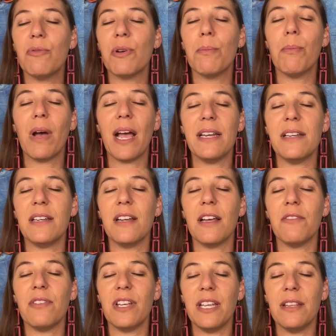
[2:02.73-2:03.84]
reminded
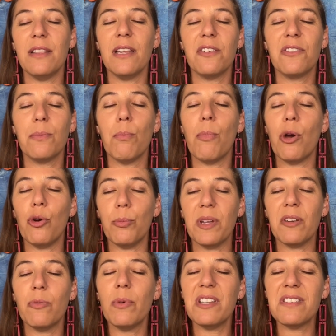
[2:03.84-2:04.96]
of in this
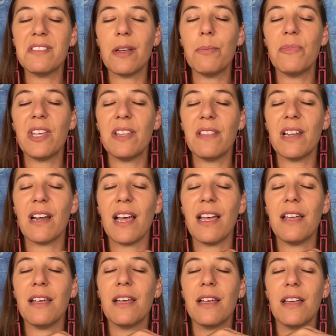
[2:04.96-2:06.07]
moment? What's something that
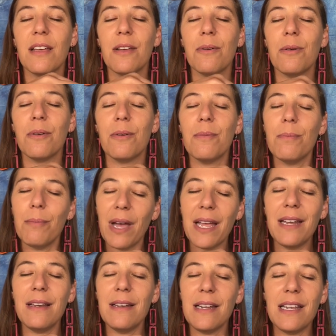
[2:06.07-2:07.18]
I
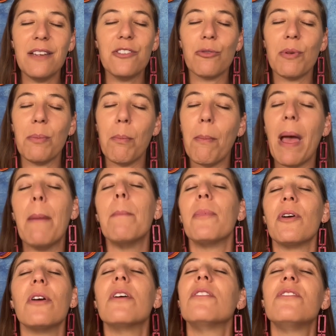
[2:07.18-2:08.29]
might need to
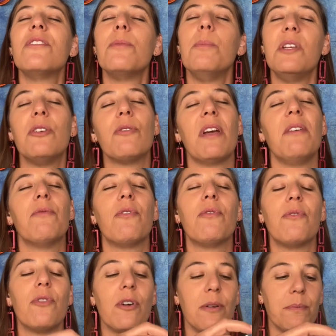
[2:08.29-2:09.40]
remember to be grateful
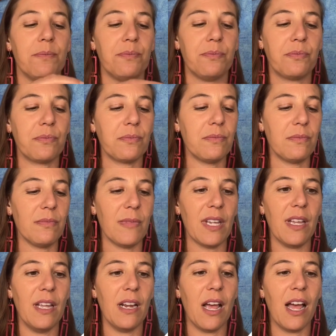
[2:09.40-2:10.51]
for.
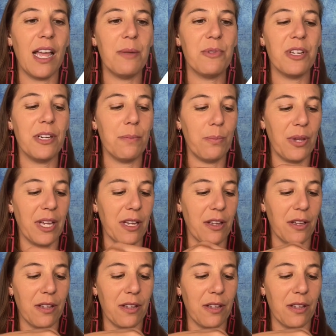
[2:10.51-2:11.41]
And I'm gonna pick,